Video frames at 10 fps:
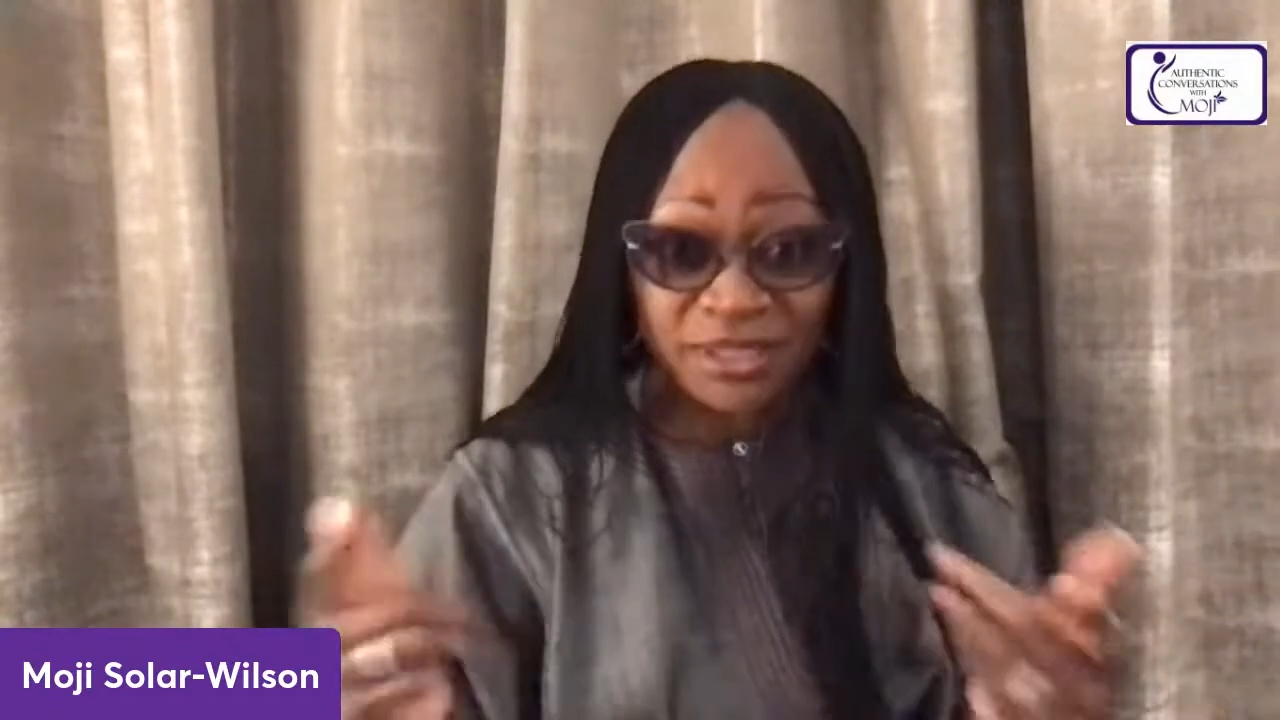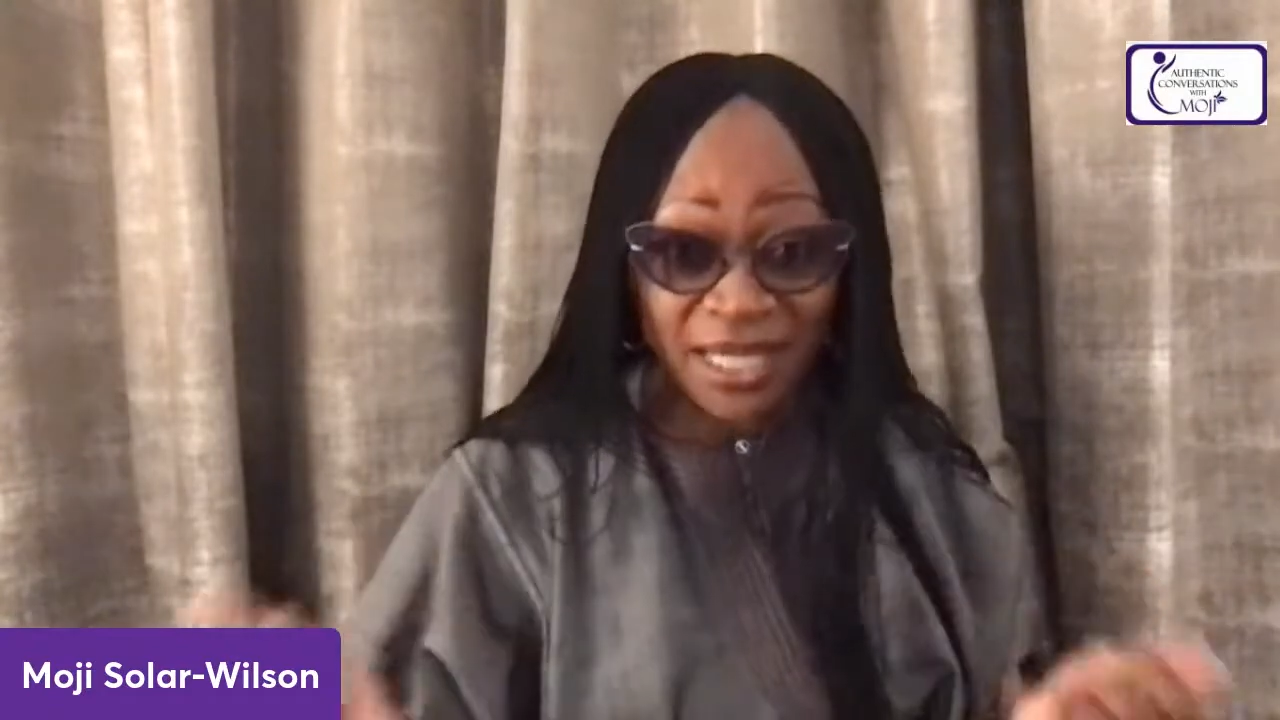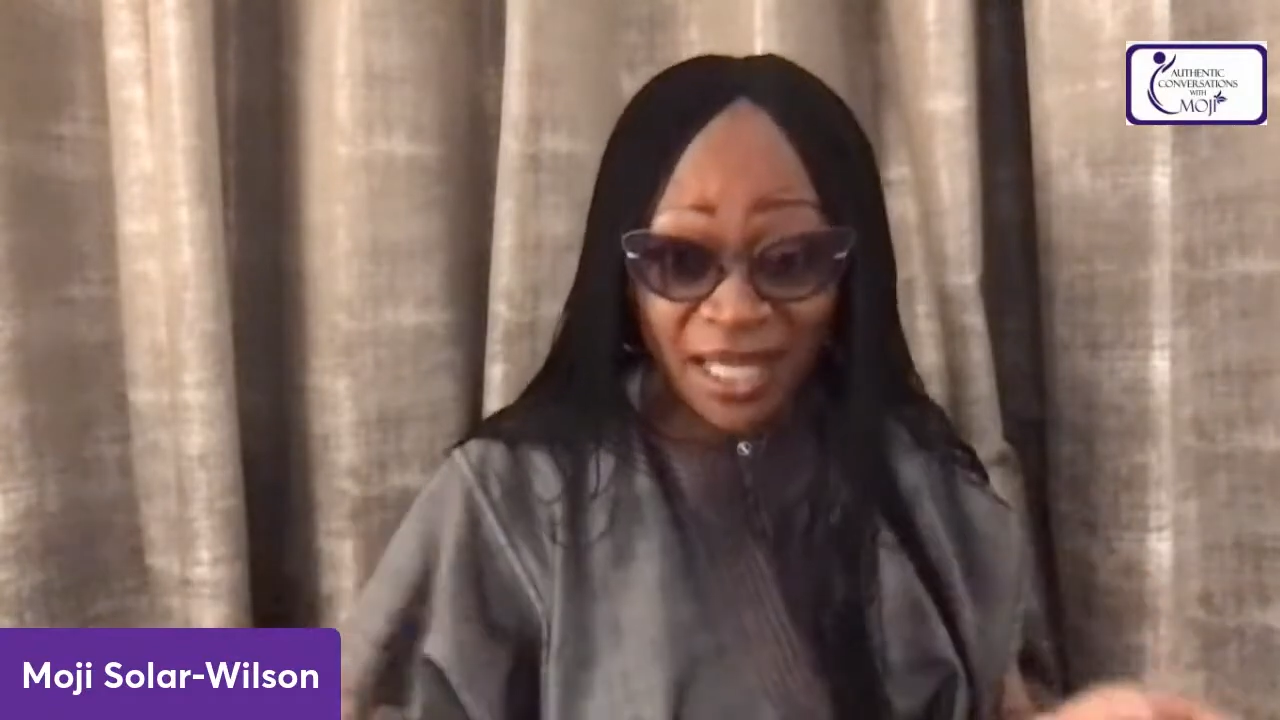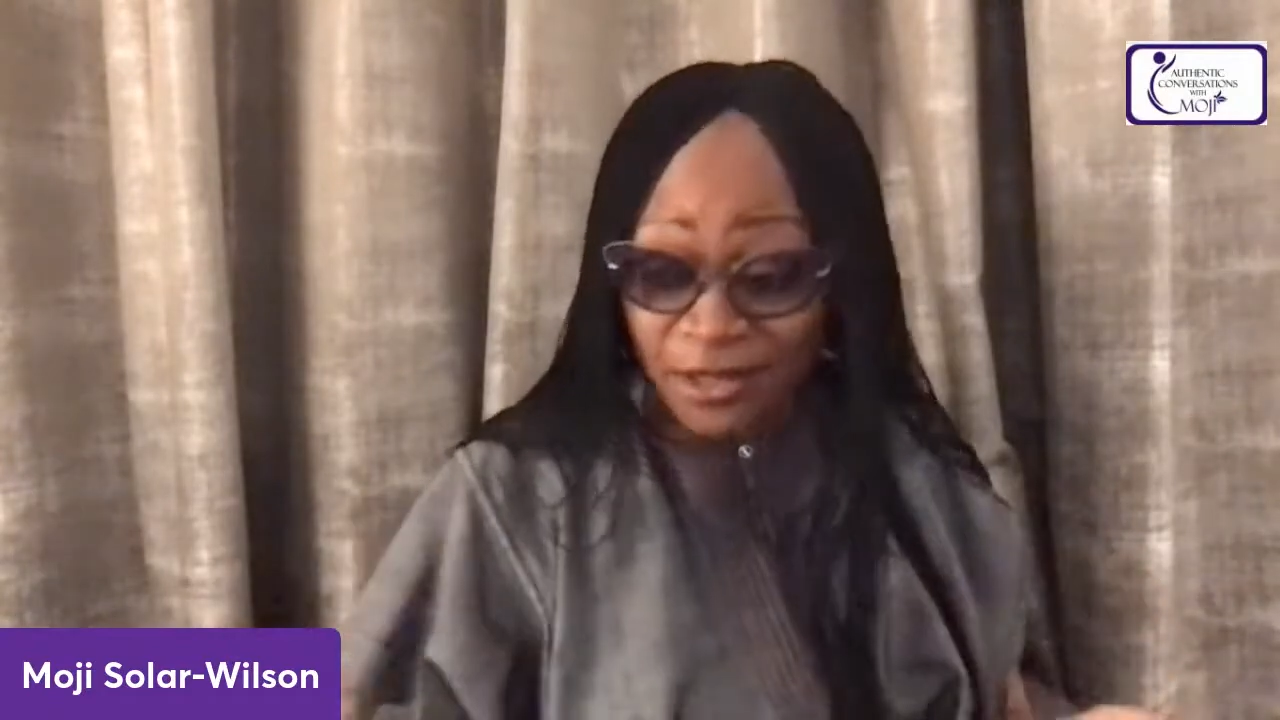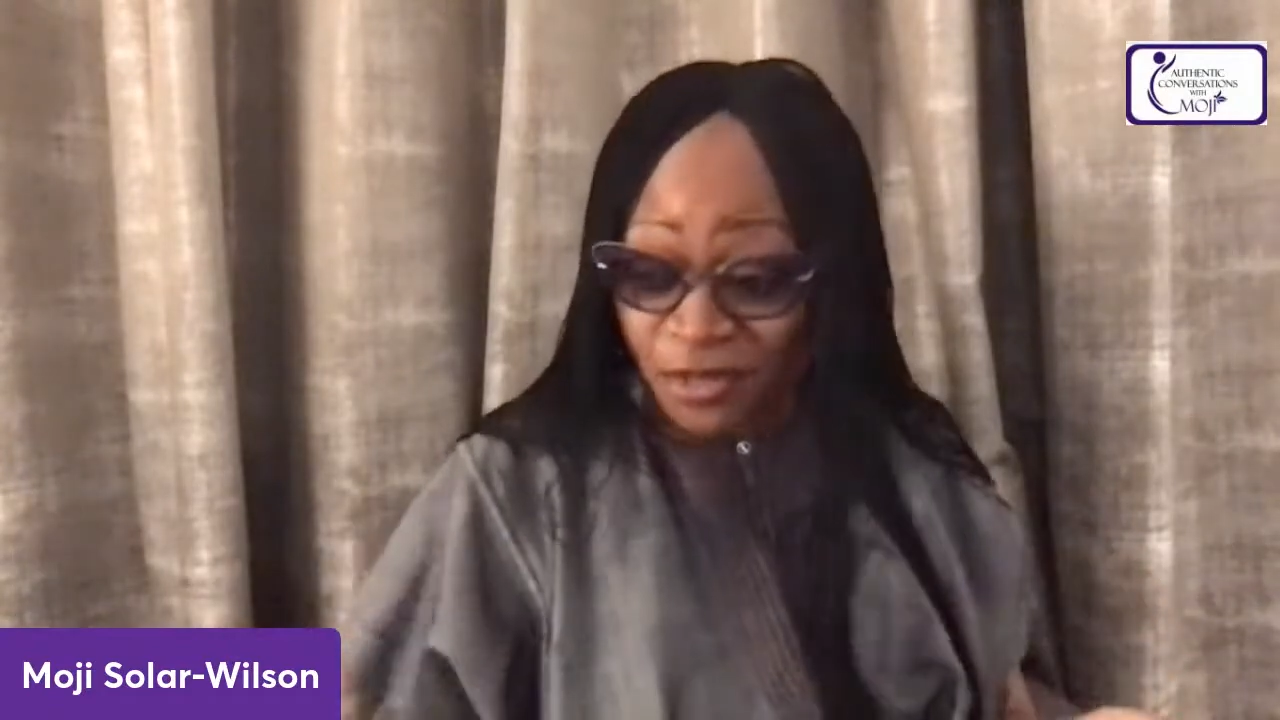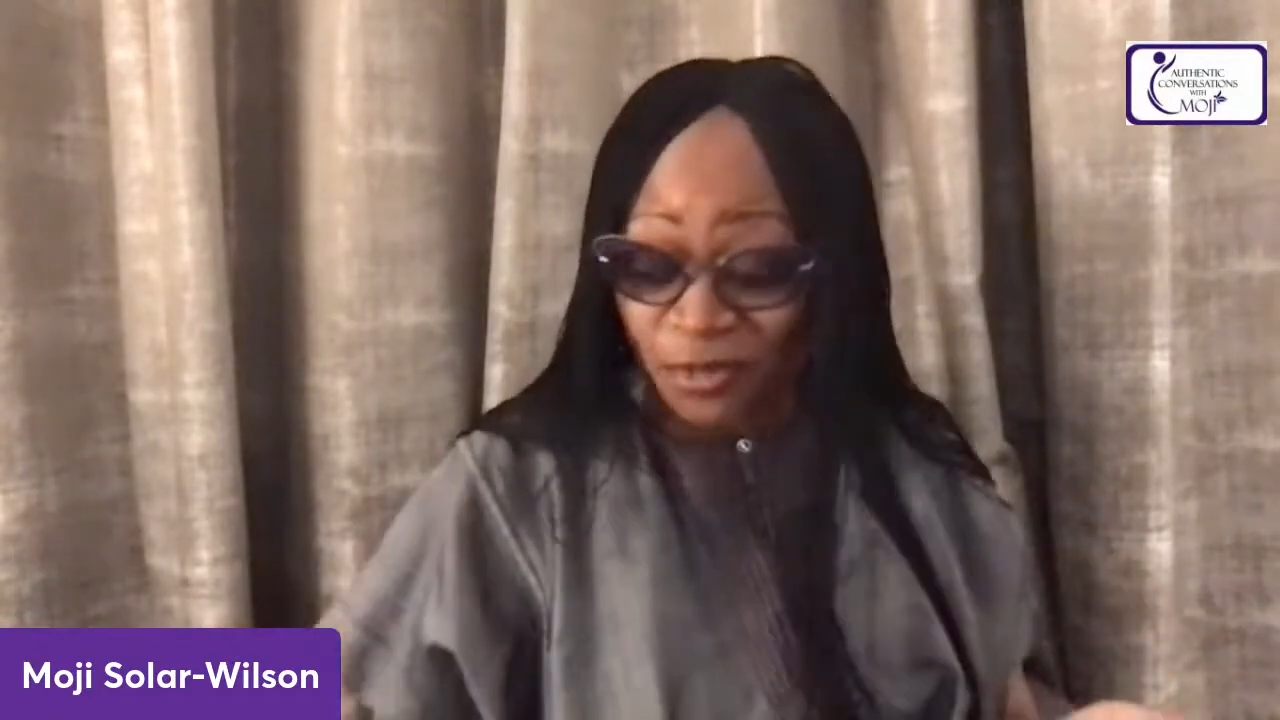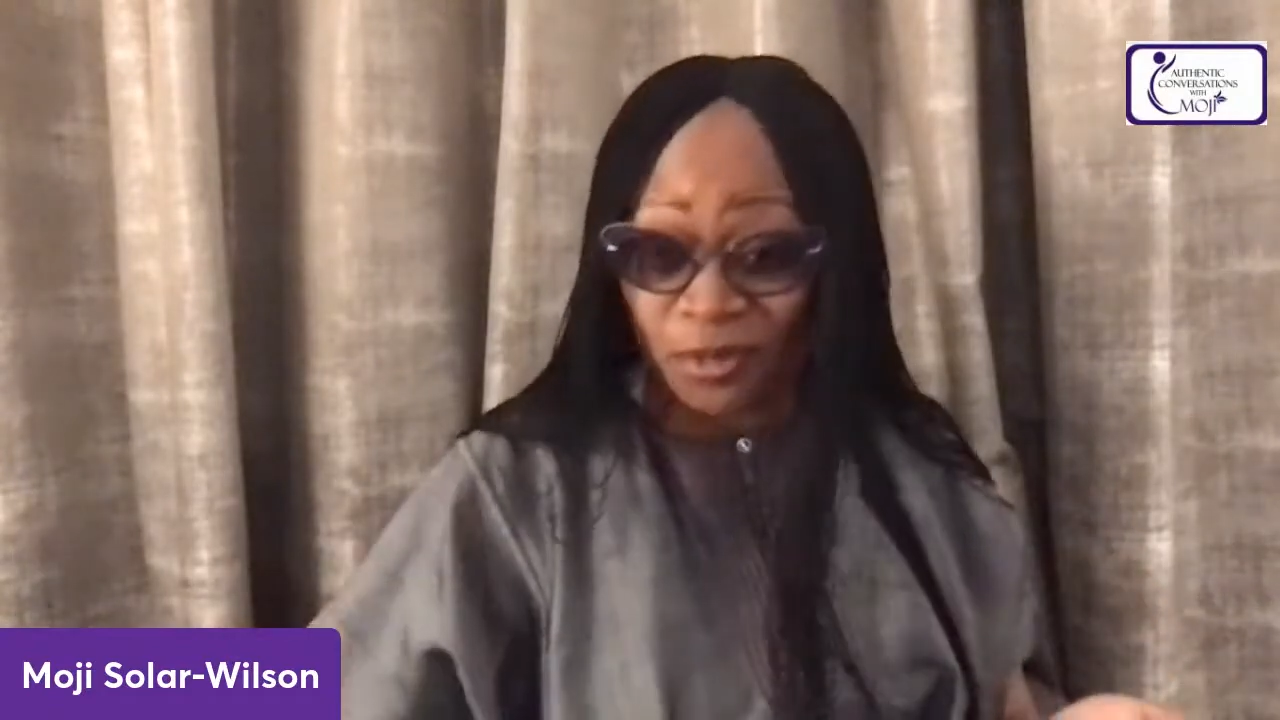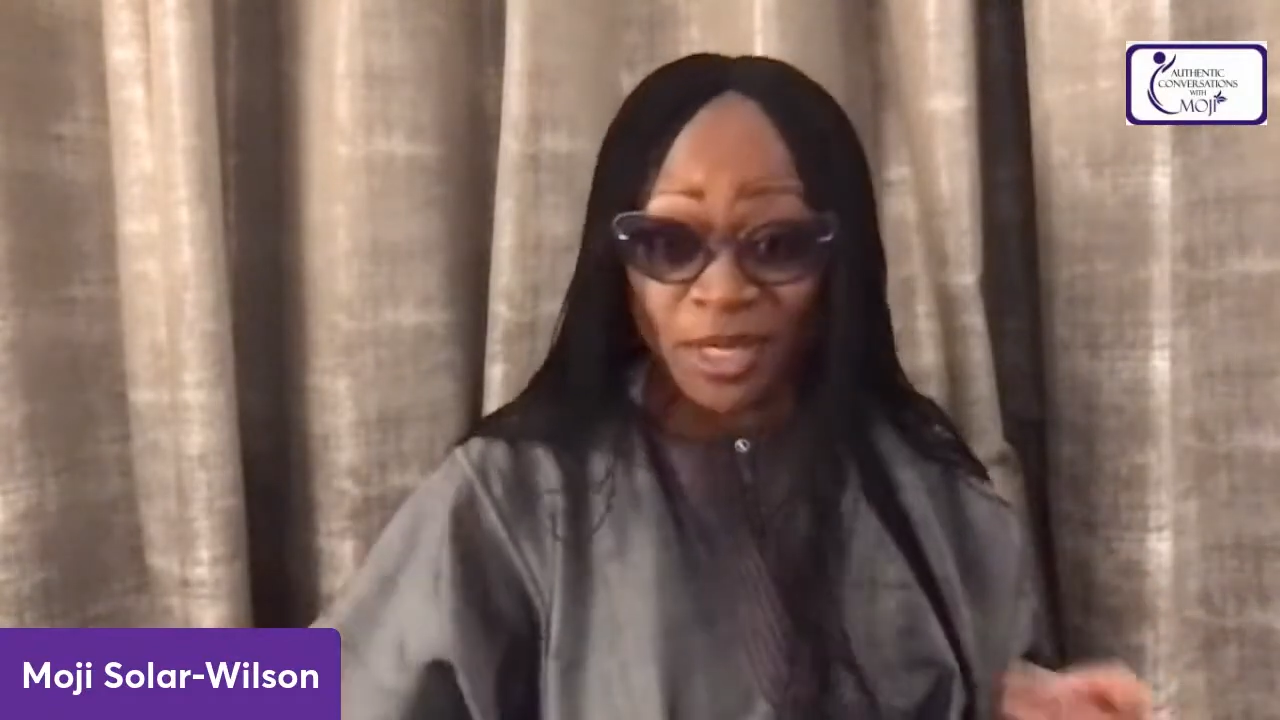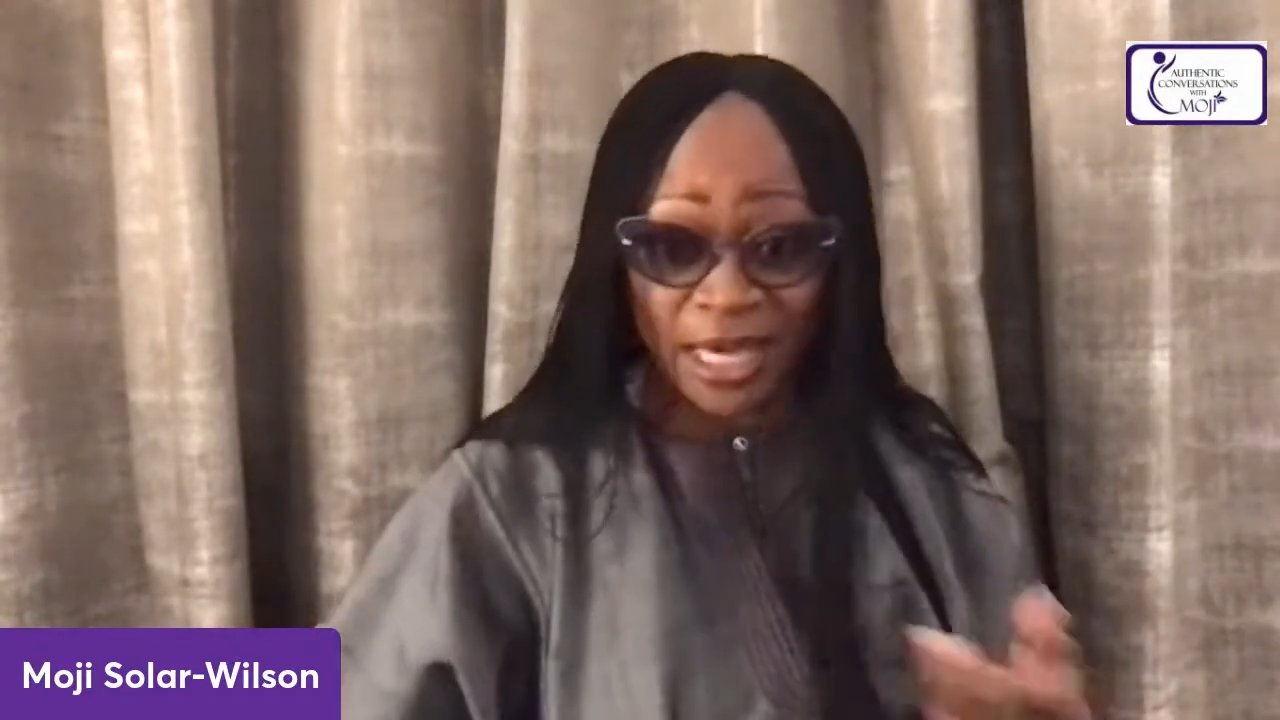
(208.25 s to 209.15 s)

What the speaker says: tell you.